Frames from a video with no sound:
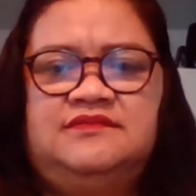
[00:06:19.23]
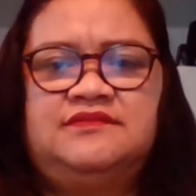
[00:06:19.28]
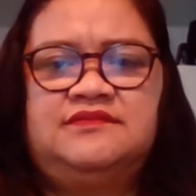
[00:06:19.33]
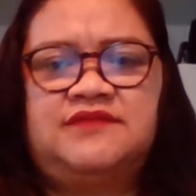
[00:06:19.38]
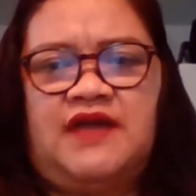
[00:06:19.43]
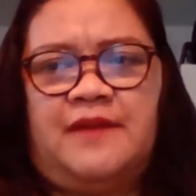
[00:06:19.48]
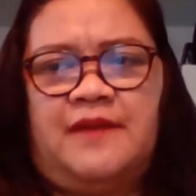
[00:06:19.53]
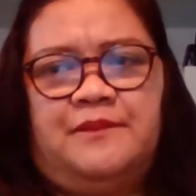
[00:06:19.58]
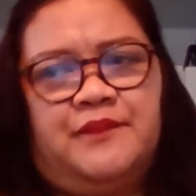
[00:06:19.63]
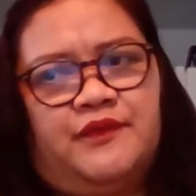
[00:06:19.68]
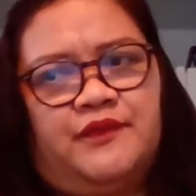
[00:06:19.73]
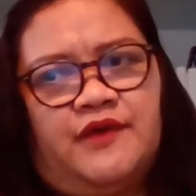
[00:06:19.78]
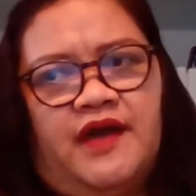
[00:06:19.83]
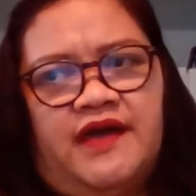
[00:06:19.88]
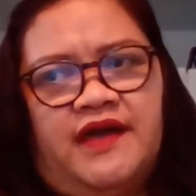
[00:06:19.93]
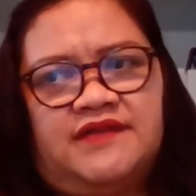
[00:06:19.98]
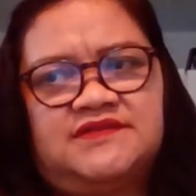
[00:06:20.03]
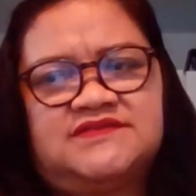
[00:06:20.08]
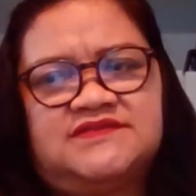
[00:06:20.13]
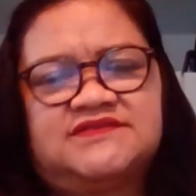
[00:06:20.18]
top
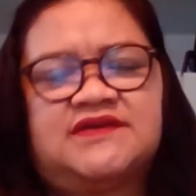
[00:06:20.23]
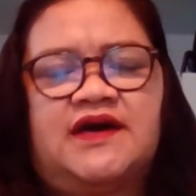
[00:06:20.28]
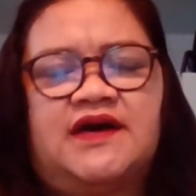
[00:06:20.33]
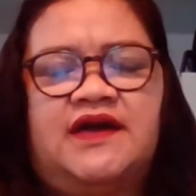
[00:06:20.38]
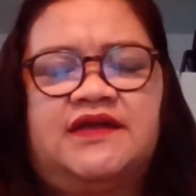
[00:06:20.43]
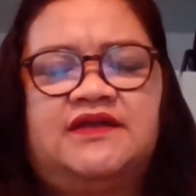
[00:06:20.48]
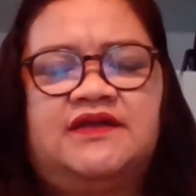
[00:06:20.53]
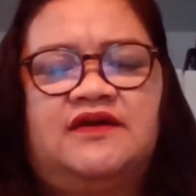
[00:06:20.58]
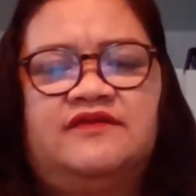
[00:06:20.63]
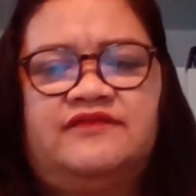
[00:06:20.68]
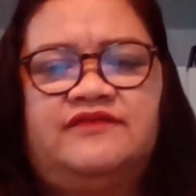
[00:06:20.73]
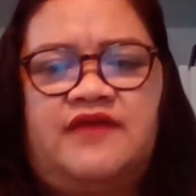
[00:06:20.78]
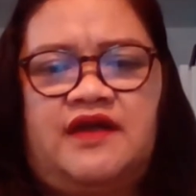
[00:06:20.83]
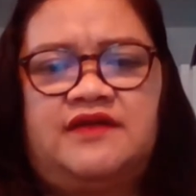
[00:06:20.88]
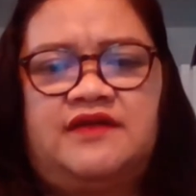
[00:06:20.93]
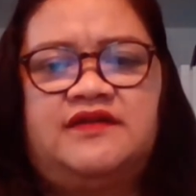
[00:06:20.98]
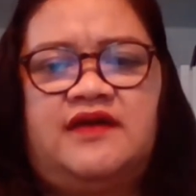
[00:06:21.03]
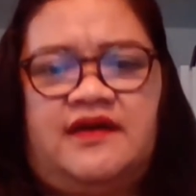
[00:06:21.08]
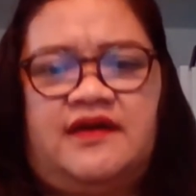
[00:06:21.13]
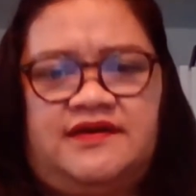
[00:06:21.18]
right side of their
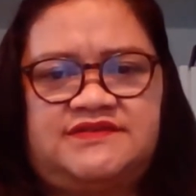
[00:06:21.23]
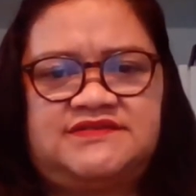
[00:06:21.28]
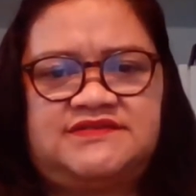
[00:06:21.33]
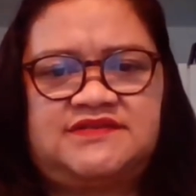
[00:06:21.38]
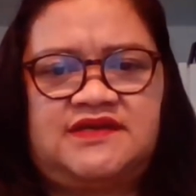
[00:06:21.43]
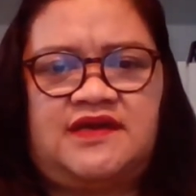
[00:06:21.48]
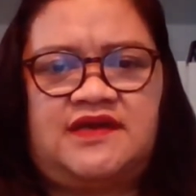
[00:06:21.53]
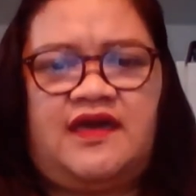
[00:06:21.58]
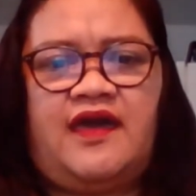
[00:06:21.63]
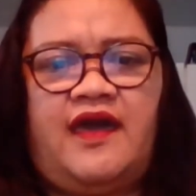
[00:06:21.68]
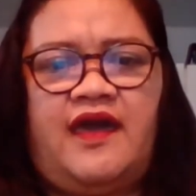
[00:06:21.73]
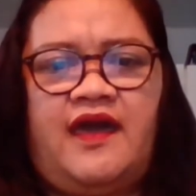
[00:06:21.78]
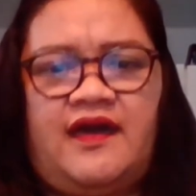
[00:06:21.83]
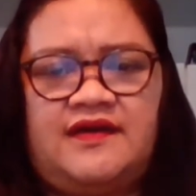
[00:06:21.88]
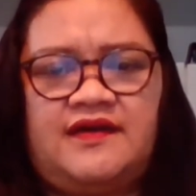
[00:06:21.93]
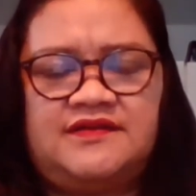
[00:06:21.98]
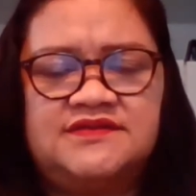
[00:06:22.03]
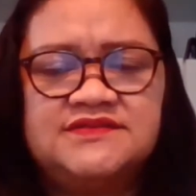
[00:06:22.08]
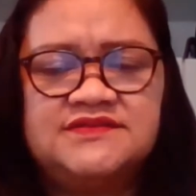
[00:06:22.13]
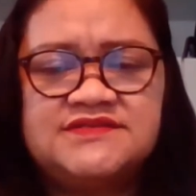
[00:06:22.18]
desk.
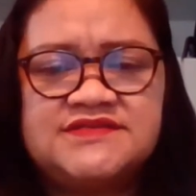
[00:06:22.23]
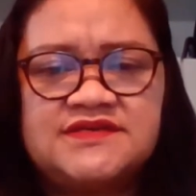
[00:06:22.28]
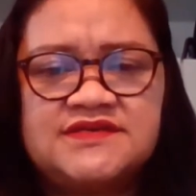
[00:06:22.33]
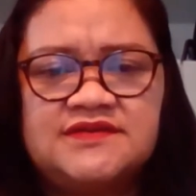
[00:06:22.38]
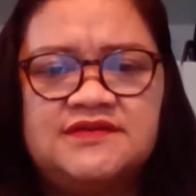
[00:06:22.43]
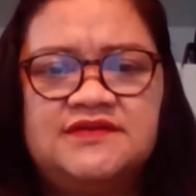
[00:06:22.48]
And